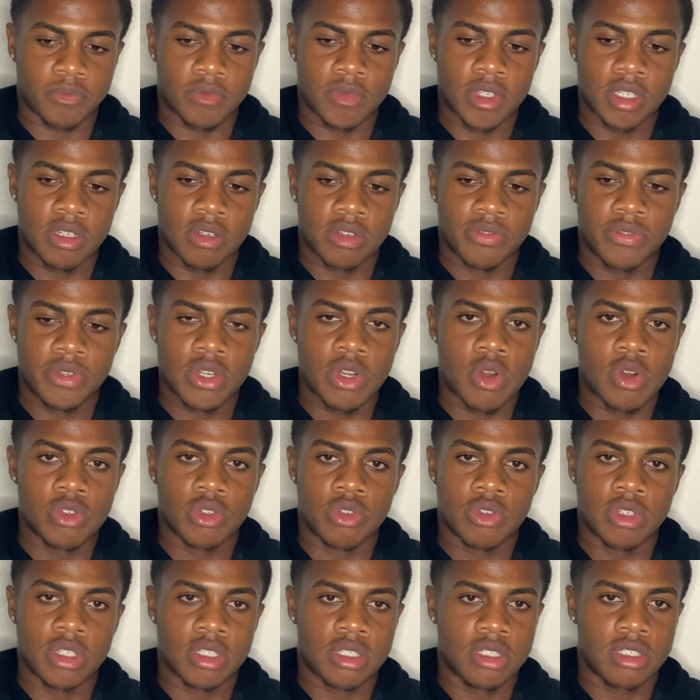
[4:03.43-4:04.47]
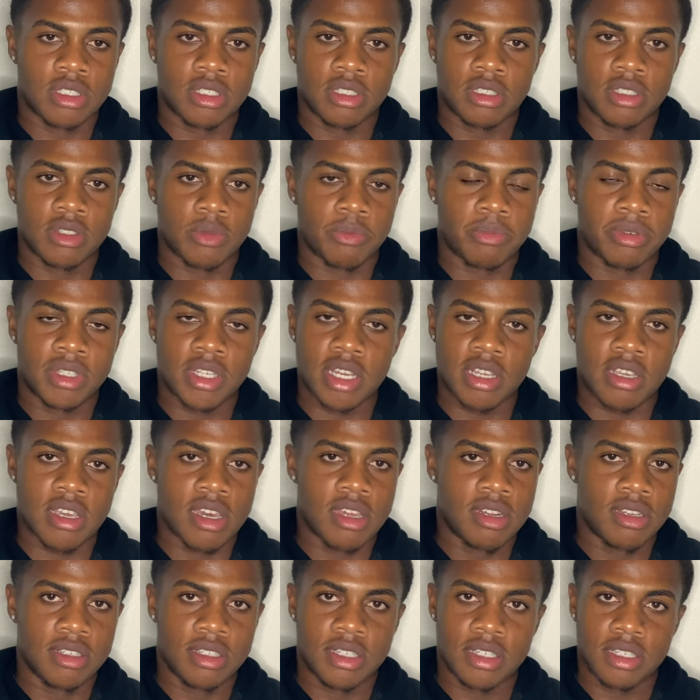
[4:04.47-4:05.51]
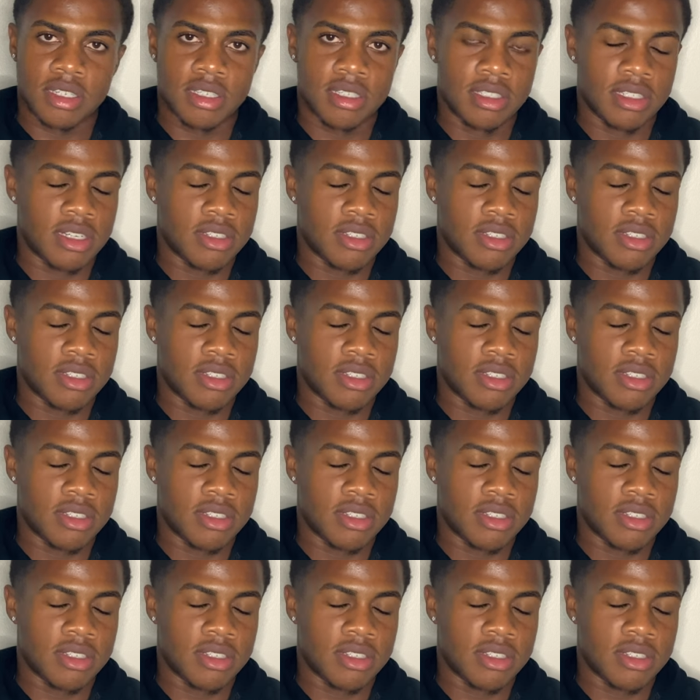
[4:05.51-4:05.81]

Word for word: you know, if you're going through this, just, you know, protect your energy.